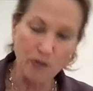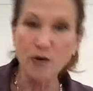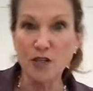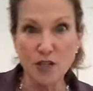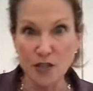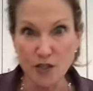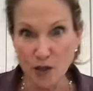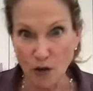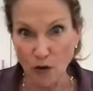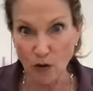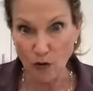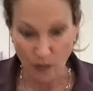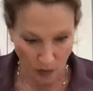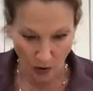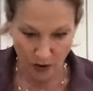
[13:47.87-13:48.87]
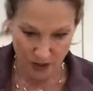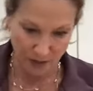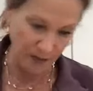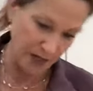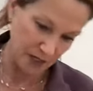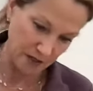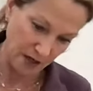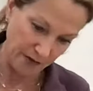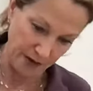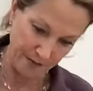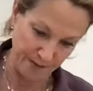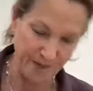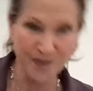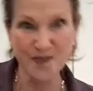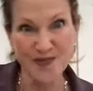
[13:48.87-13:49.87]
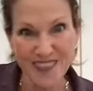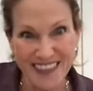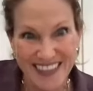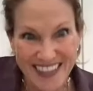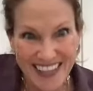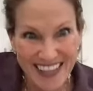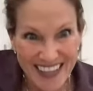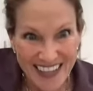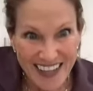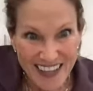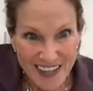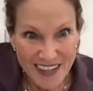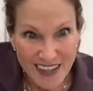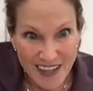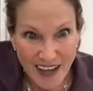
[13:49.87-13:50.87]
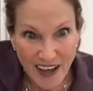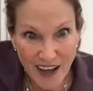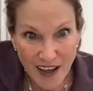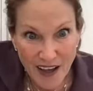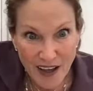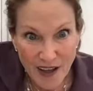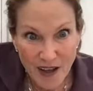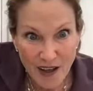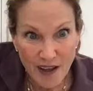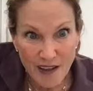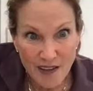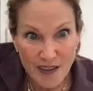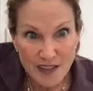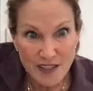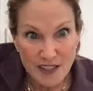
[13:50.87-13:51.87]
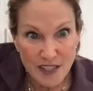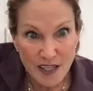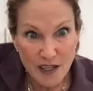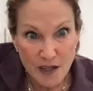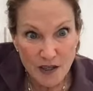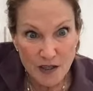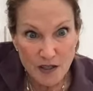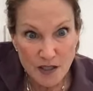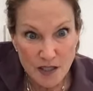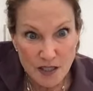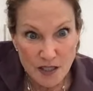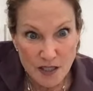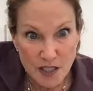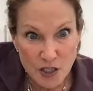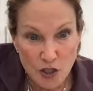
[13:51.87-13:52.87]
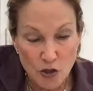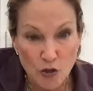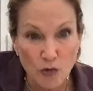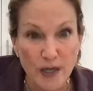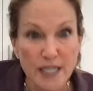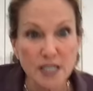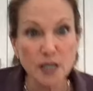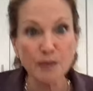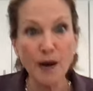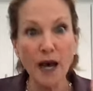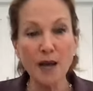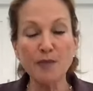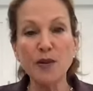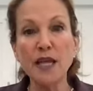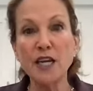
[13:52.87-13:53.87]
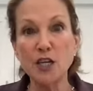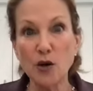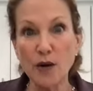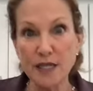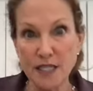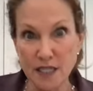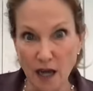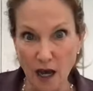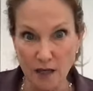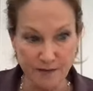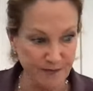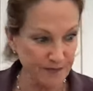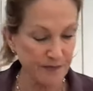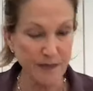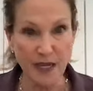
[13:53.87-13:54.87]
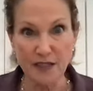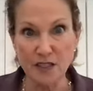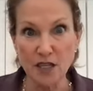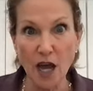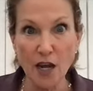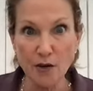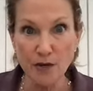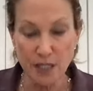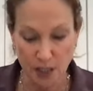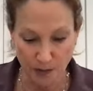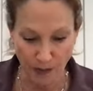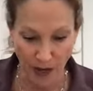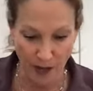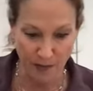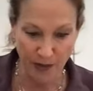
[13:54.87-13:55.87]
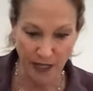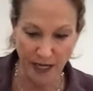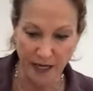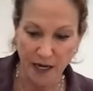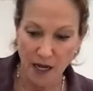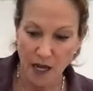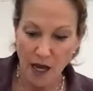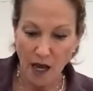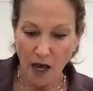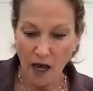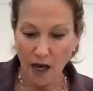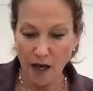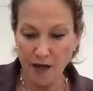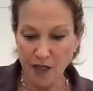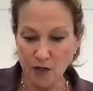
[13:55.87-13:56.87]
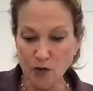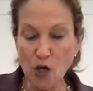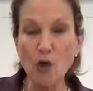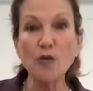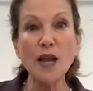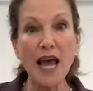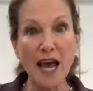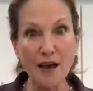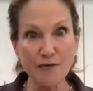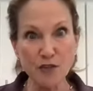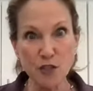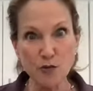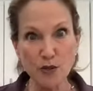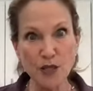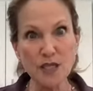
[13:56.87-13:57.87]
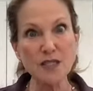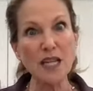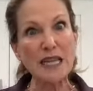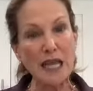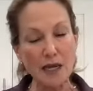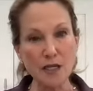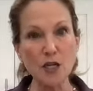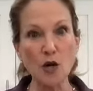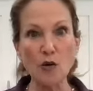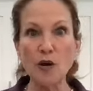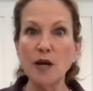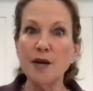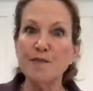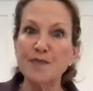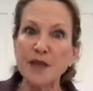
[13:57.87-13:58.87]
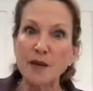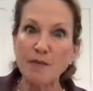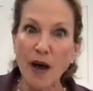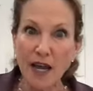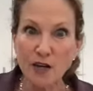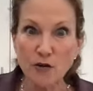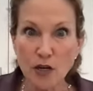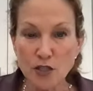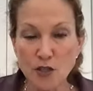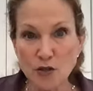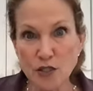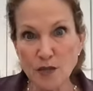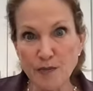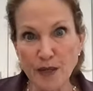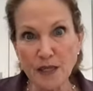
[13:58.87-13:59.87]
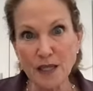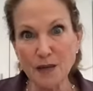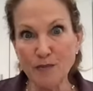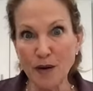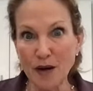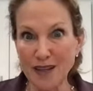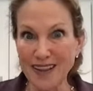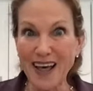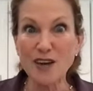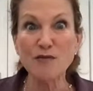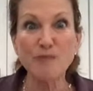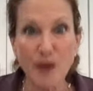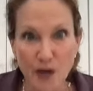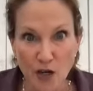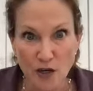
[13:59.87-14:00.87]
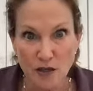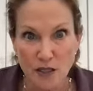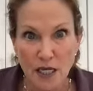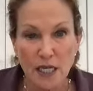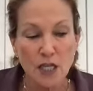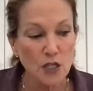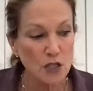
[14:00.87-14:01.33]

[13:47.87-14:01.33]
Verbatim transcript: which is the whole awesomeness of it uh, let's see. Did you grease the pie plate? No, I did not. I did not grease the pie plate. Uh, you don't have to with this. A lot, you know, pie crusts are typically a lot of butter,